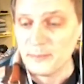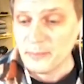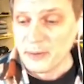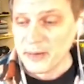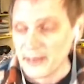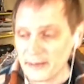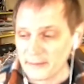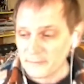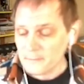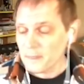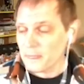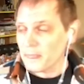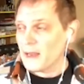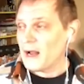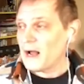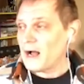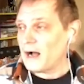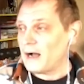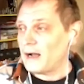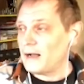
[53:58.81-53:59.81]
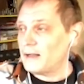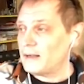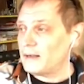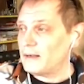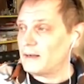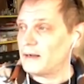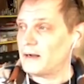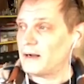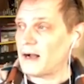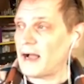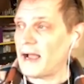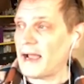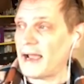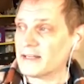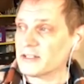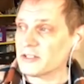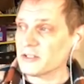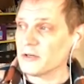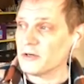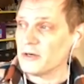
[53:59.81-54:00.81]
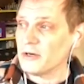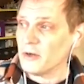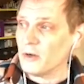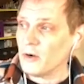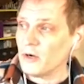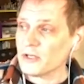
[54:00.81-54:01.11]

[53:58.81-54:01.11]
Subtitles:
but I had to learn